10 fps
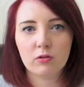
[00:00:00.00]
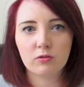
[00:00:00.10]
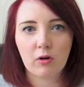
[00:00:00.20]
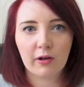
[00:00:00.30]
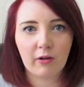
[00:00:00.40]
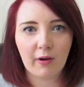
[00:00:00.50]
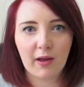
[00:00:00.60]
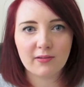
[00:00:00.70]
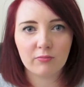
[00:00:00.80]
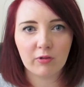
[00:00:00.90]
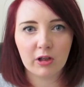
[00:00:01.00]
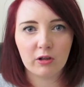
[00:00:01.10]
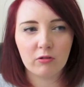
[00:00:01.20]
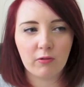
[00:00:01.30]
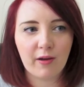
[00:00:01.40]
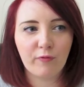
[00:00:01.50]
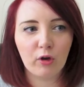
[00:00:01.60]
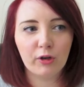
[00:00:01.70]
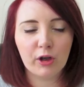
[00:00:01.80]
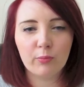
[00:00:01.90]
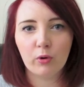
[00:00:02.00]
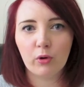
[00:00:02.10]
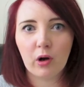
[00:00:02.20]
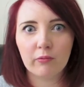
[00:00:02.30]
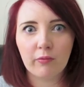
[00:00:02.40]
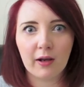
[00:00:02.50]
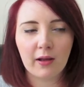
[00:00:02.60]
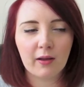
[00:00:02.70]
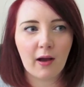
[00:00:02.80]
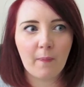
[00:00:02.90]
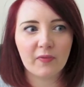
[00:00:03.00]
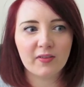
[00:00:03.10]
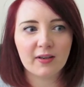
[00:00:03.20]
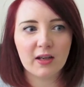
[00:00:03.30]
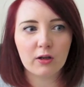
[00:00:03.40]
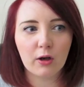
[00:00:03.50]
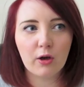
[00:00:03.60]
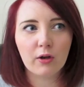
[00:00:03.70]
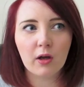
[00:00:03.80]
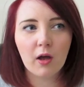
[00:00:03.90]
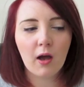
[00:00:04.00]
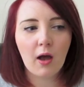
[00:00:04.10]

trying to create some really great volume or a really sleek look.